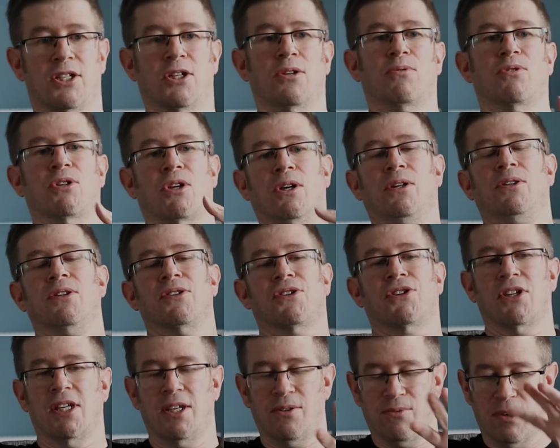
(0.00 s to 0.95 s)
as you turn the
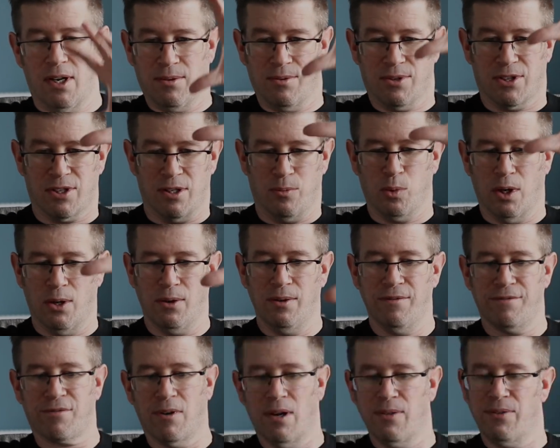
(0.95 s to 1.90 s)
seat round somewhere
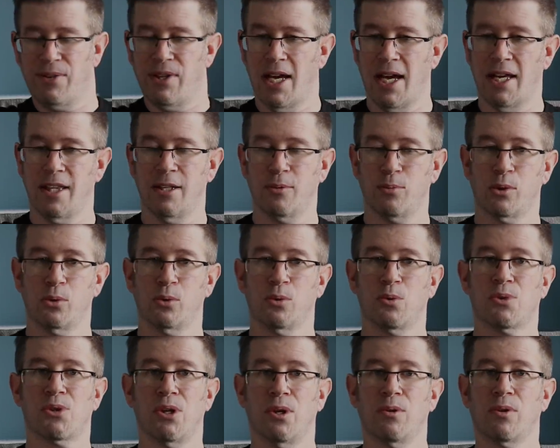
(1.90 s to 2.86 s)
in front there that would
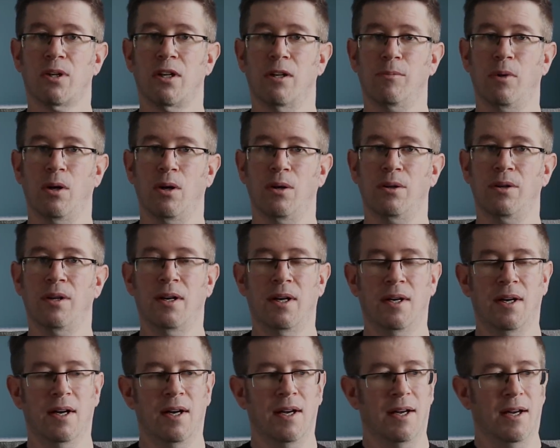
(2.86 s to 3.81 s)
also come on.
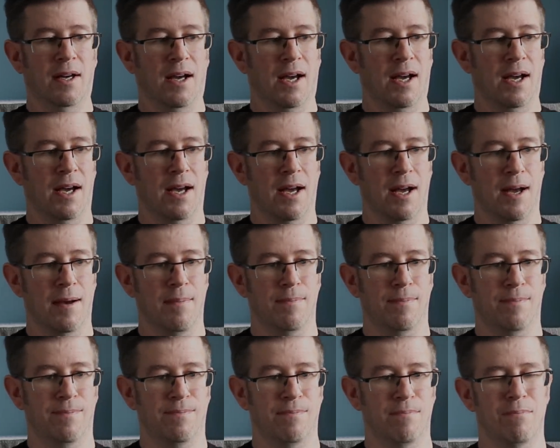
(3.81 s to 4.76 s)

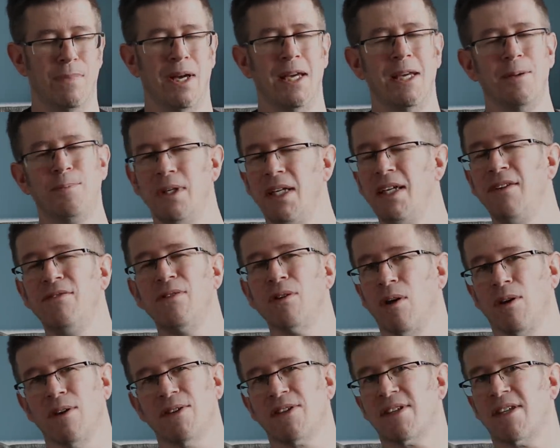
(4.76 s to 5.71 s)
Um, maybe
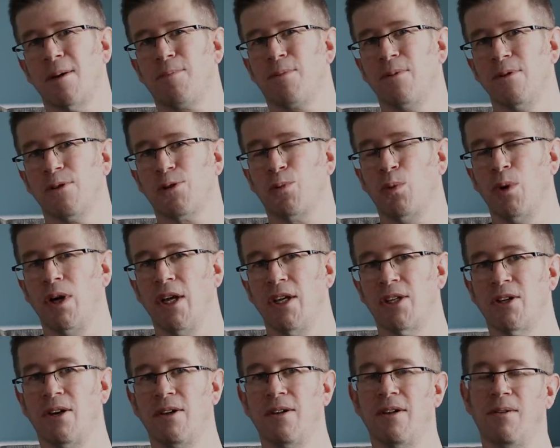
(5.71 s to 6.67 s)
even on a separate
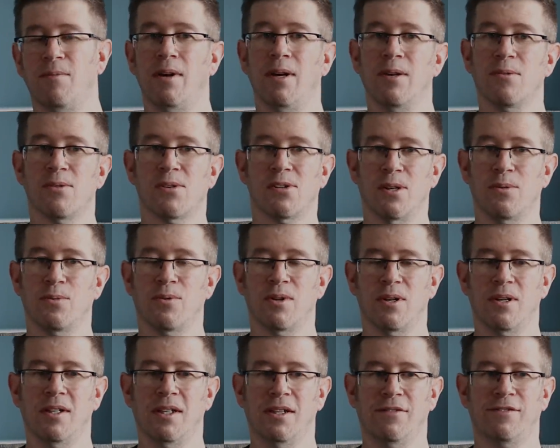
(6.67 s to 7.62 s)
switch, I don't know, so
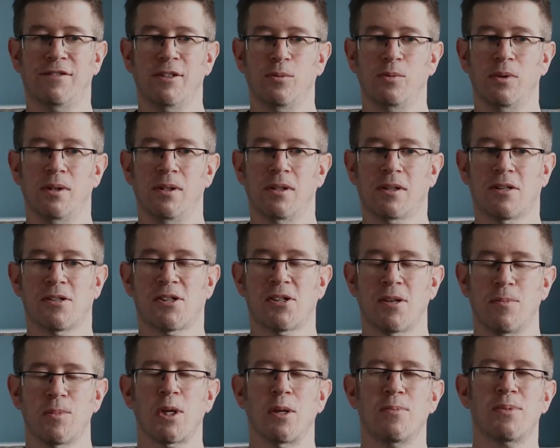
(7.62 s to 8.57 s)
that if you were, because
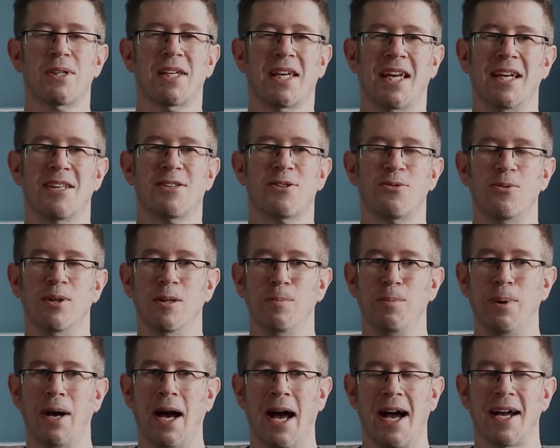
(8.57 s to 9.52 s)
sometimes the kids are in
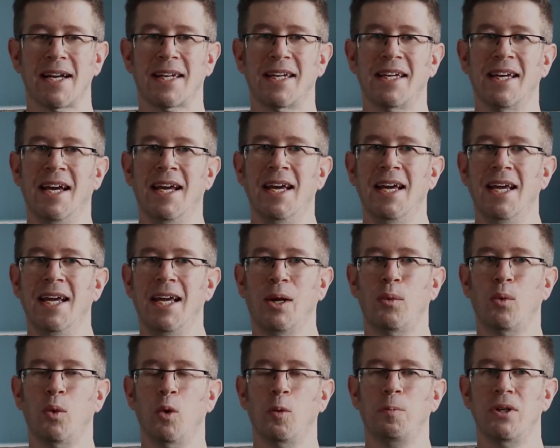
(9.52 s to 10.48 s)
the back,
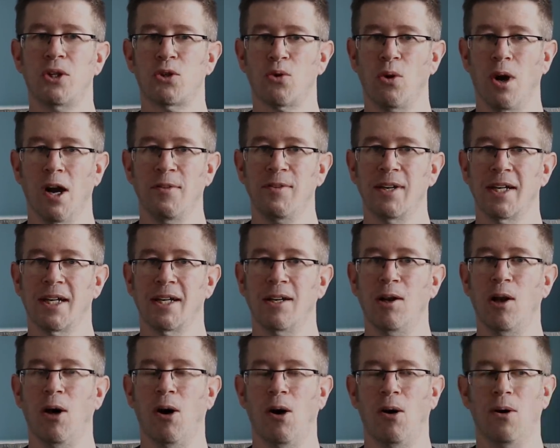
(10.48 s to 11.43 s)
we'll be driving
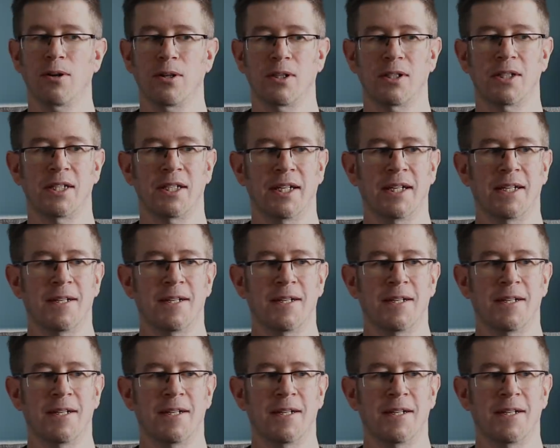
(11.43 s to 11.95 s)
along